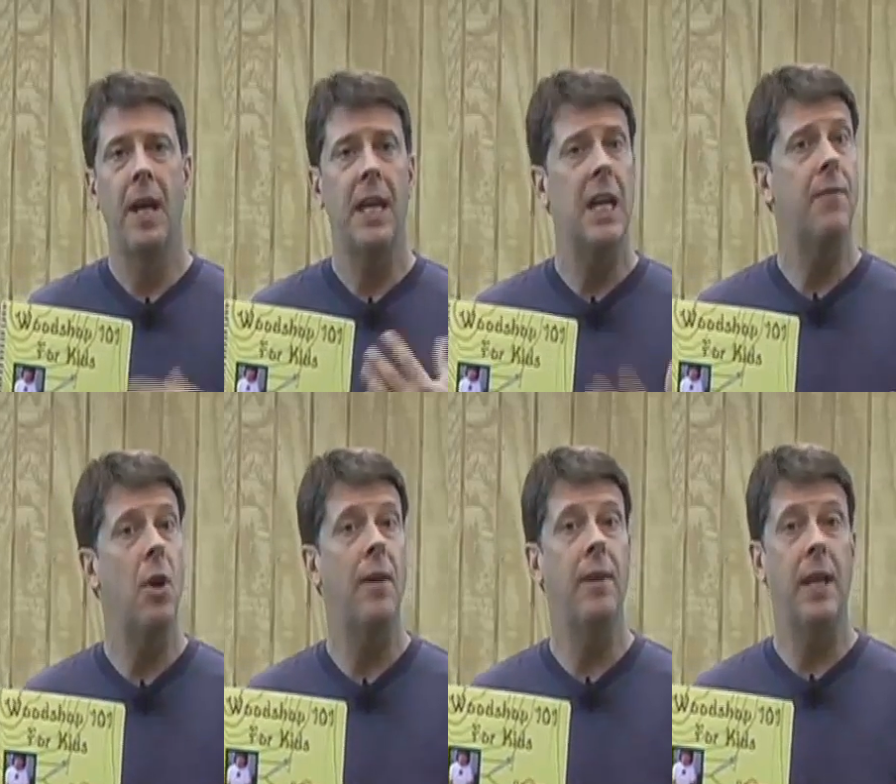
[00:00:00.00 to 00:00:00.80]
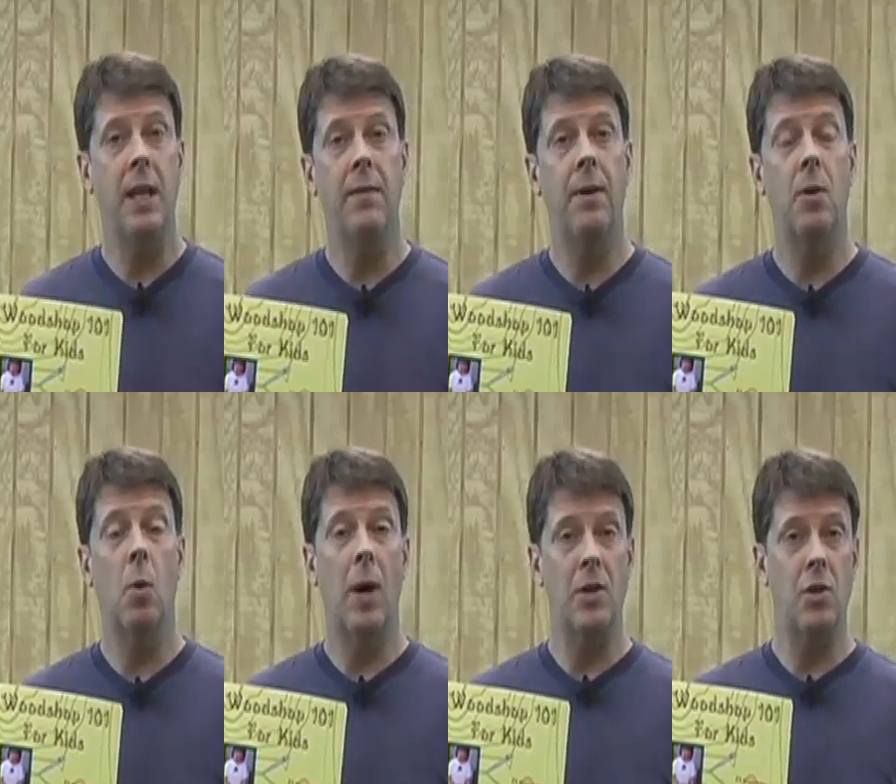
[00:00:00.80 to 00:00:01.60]
Again, if you have any further
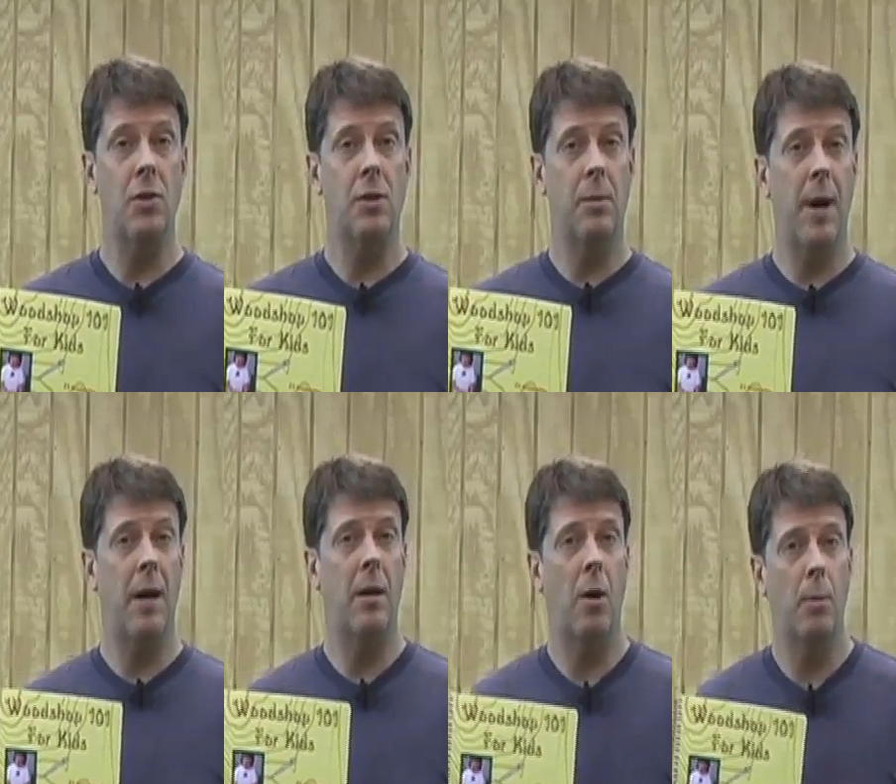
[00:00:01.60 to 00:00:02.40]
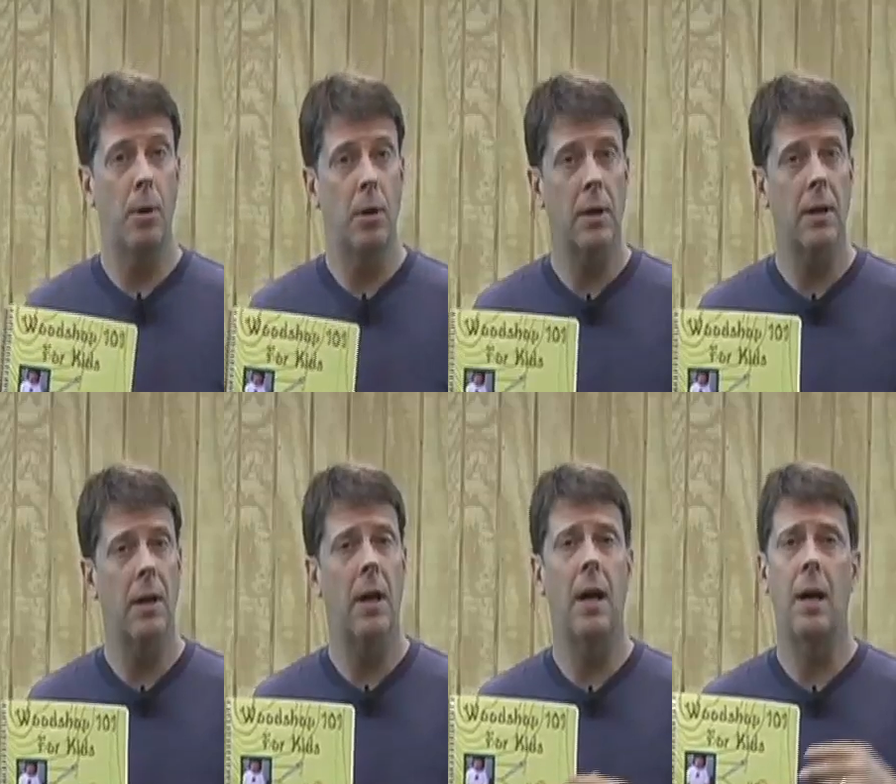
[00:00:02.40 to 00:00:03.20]
questions about our book,
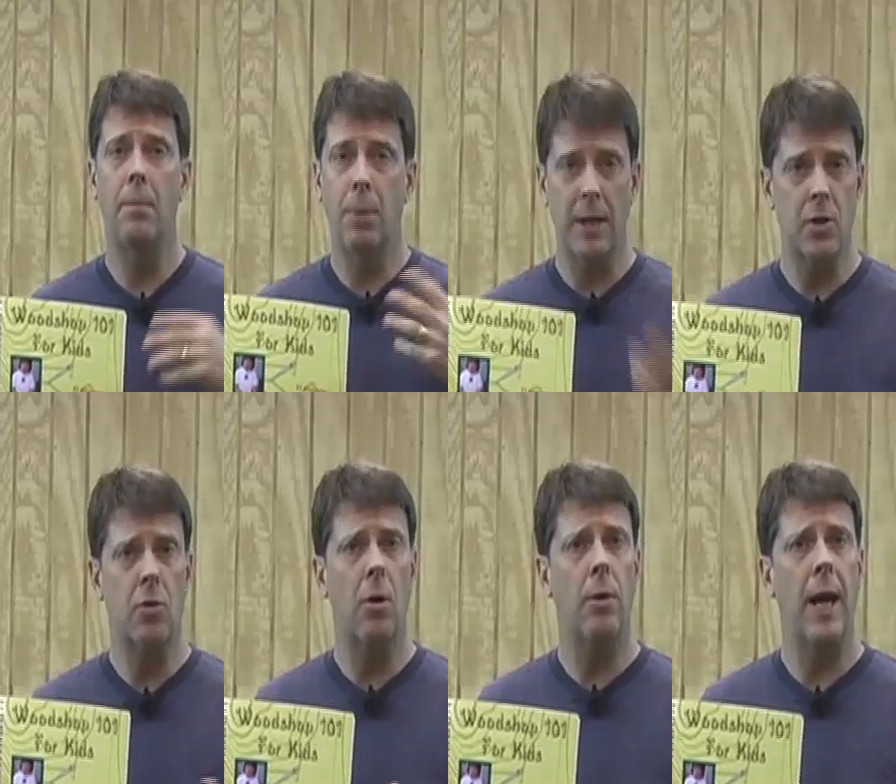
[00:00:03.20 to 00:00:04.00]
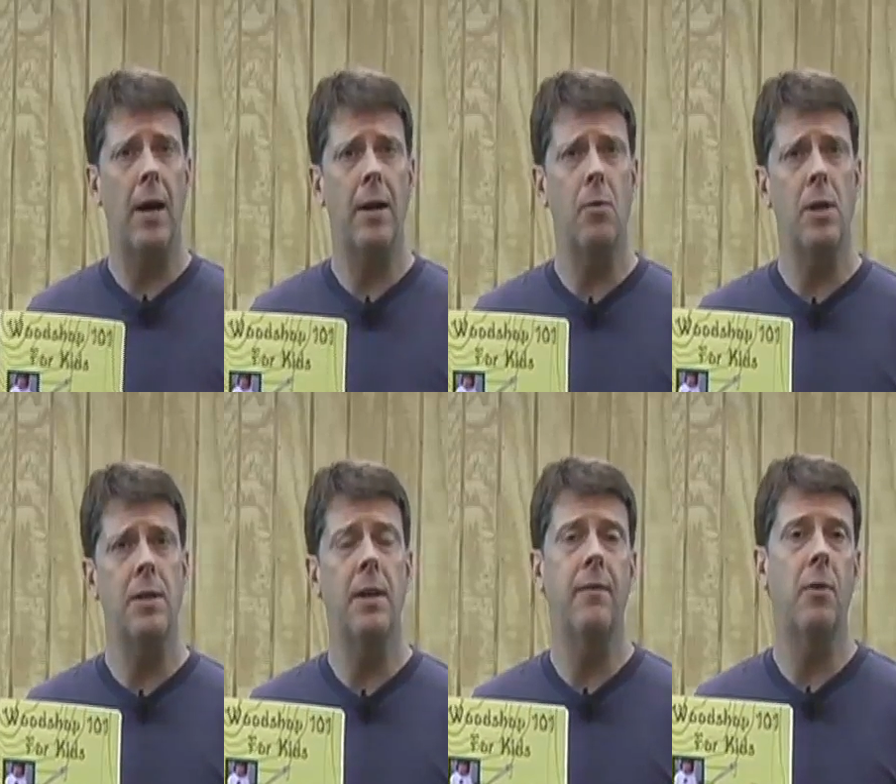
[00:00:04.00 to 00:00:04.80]
please scroll down and
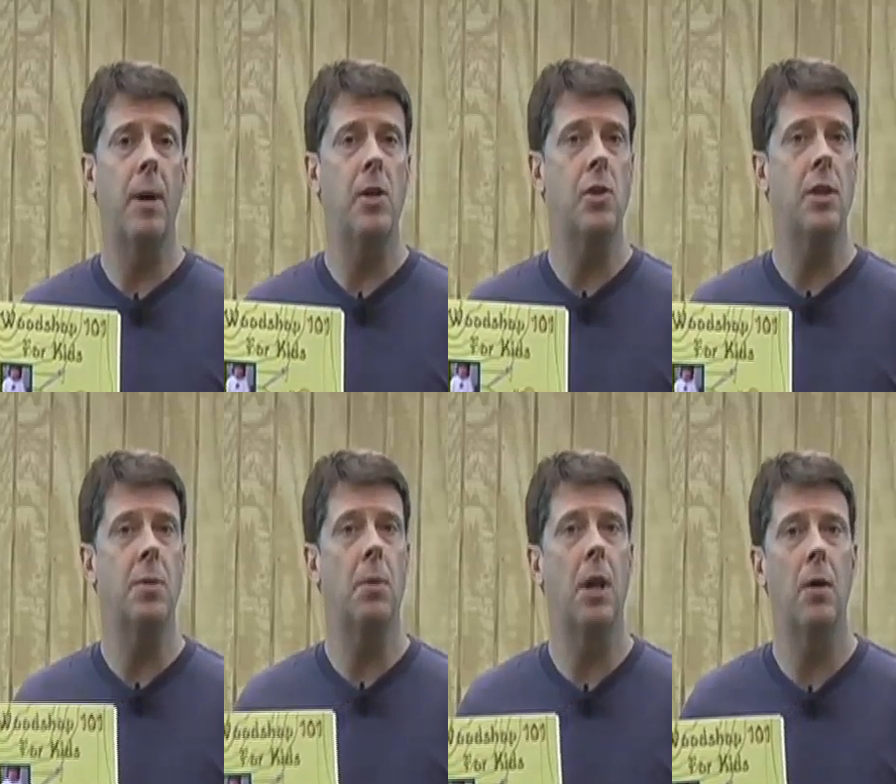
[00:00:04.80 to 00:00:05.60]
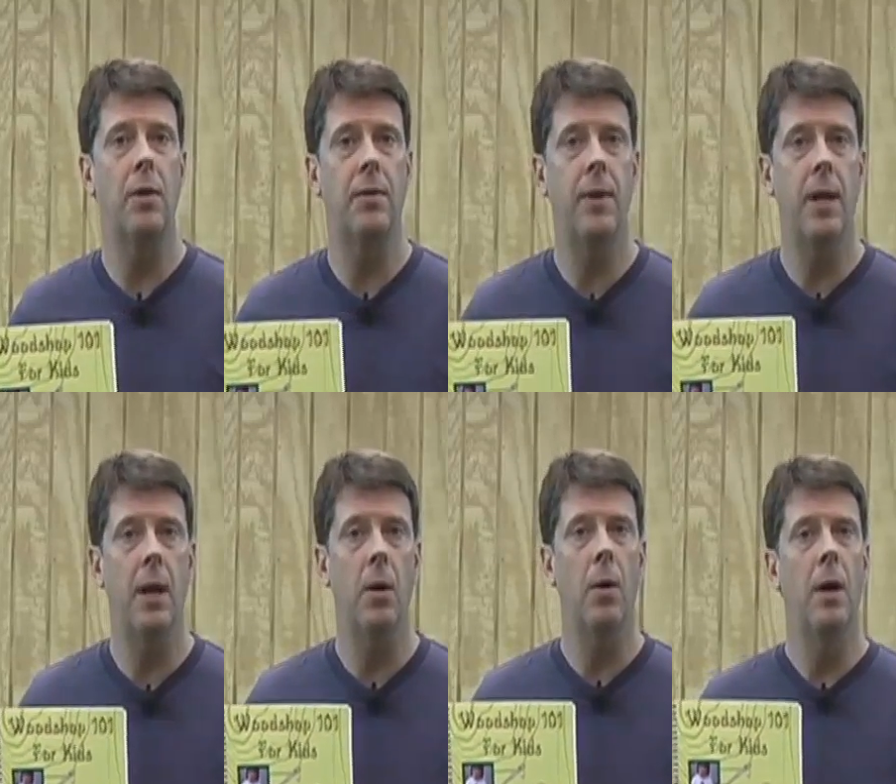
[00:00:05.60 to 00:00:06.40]
read the information that's below this
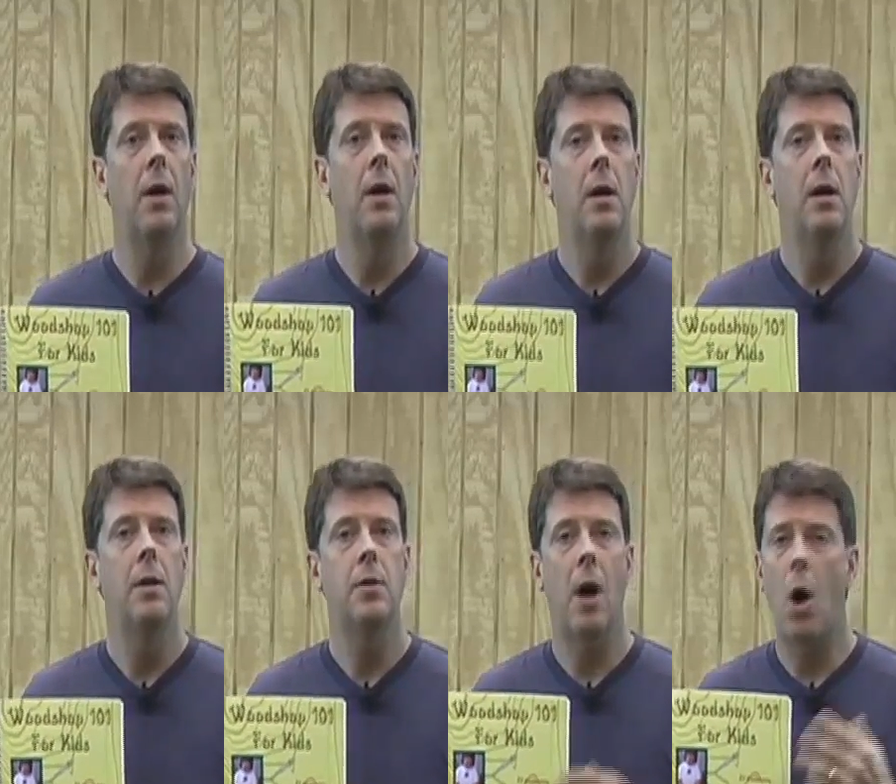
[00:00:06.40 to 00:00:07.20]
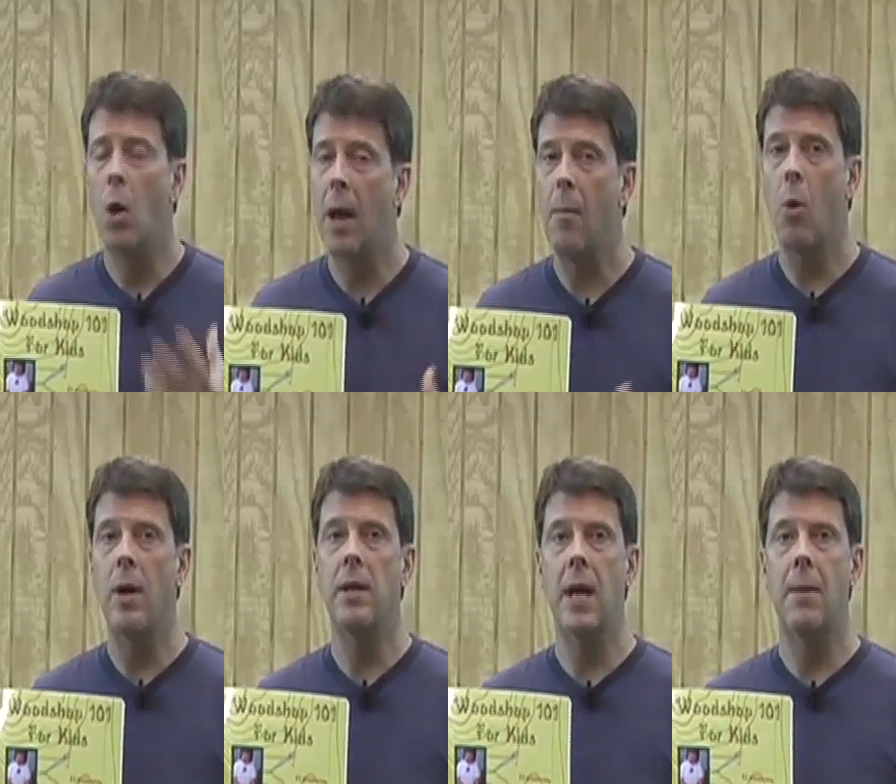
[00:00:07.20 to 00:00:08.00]
video. It's a whole lot more
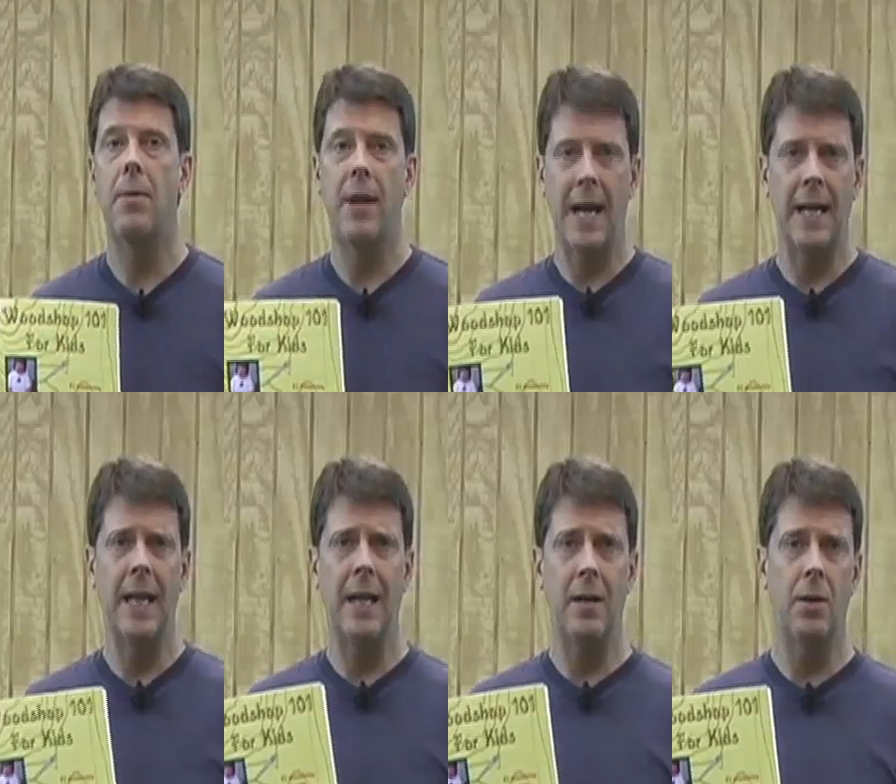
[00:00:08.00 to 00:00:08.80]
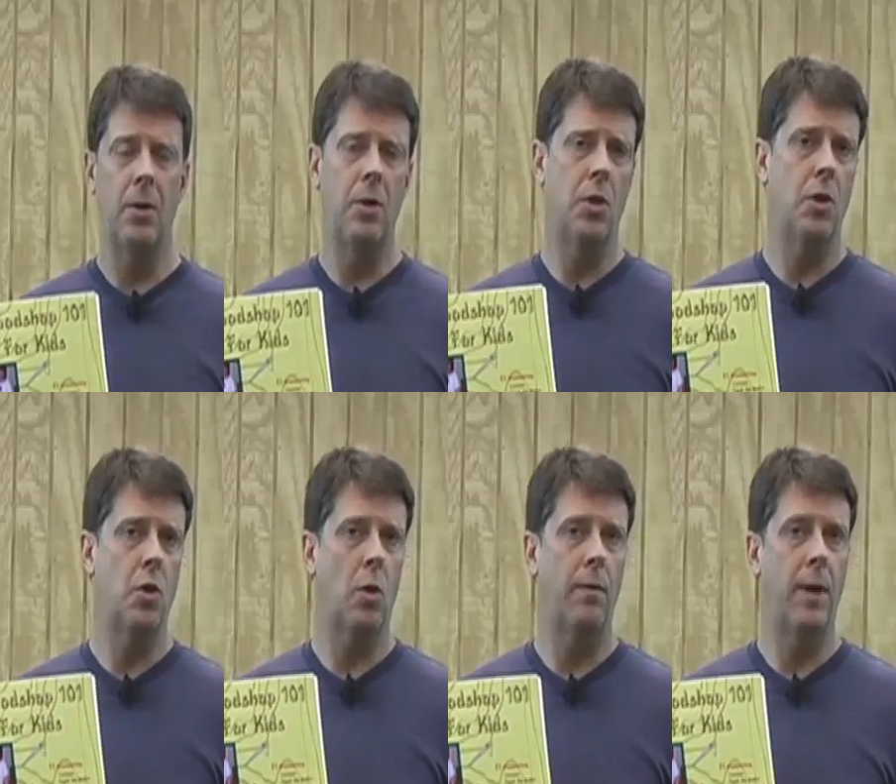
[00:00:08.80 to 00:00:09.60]
in depth than I can get into in just a
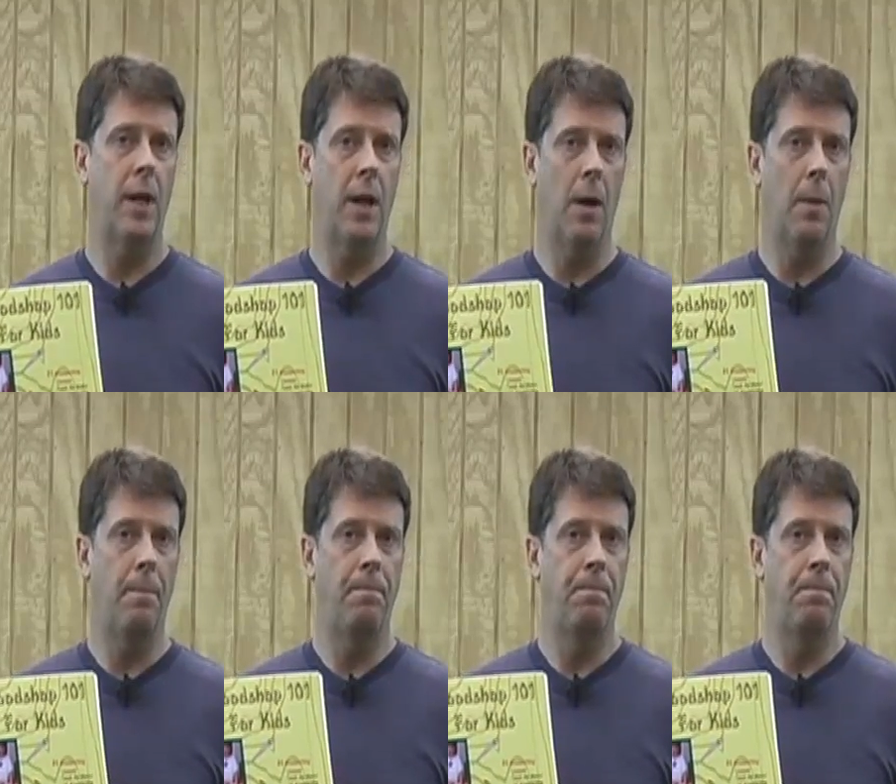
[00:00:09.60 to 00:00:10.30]
short video.